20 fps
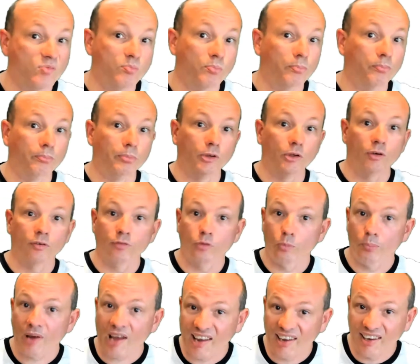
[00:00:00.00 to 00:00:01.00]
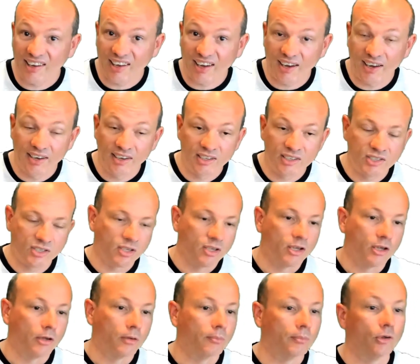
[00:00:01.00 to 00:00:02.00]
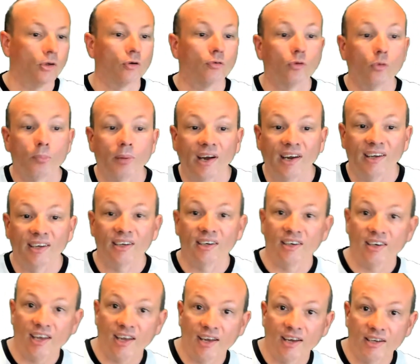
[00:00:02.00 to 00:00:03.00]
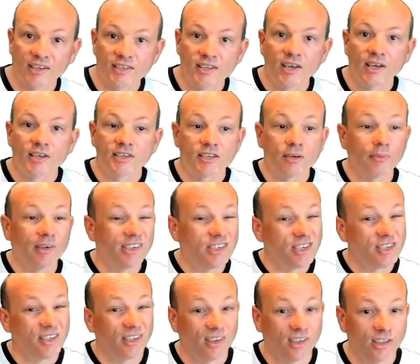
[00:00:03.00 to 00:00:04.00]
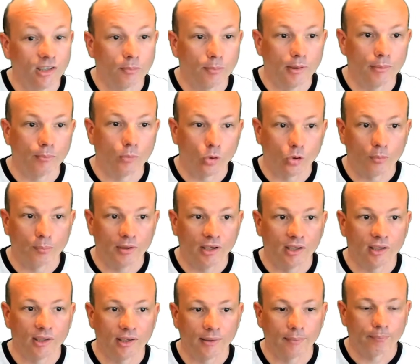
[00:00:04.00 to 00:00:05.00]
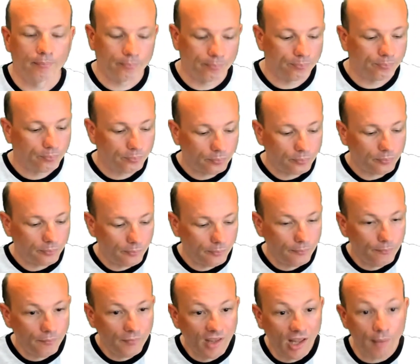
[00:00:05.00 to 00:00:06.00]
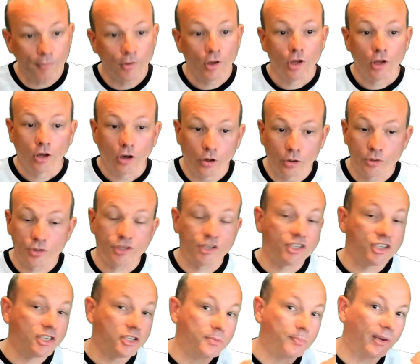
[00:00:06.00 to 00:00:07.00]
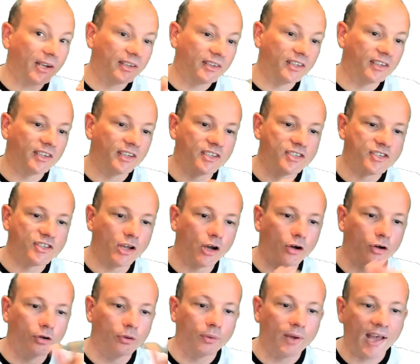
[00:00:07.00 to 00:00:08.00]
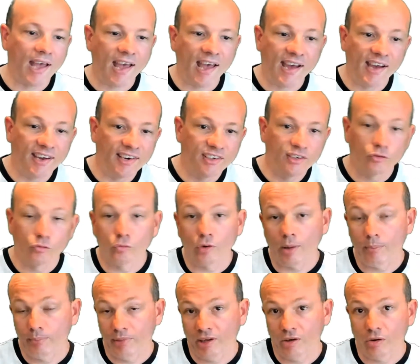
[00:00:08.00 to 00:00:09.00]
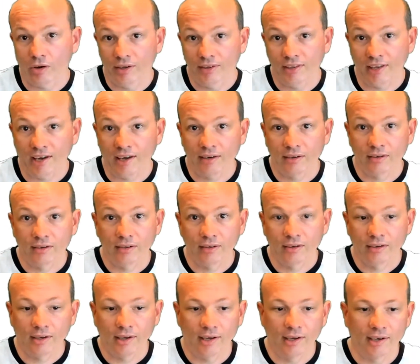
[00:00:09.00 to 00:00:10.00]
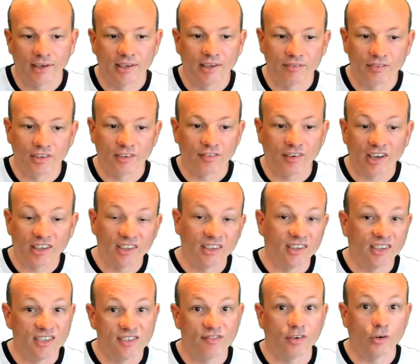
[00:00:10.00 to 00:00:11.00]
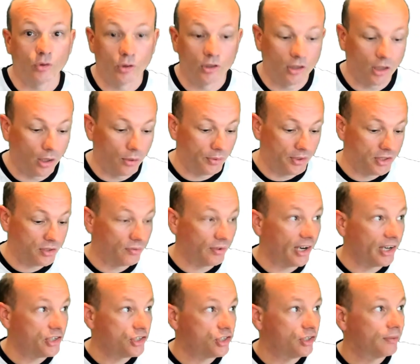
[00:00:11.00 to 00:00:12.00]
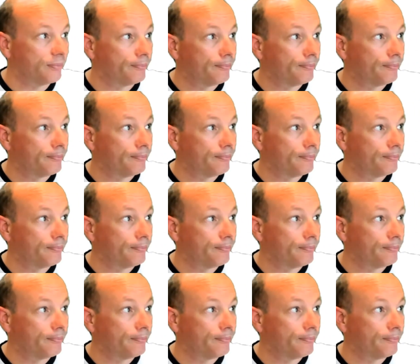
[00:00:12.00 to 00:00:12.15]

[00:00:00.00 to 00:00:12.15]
beautiful pancakes, beautiful bacon and eggs, something just a little bit more appealing. I also suspect that there's no ad run behind that, given the fact that there's very low interaction.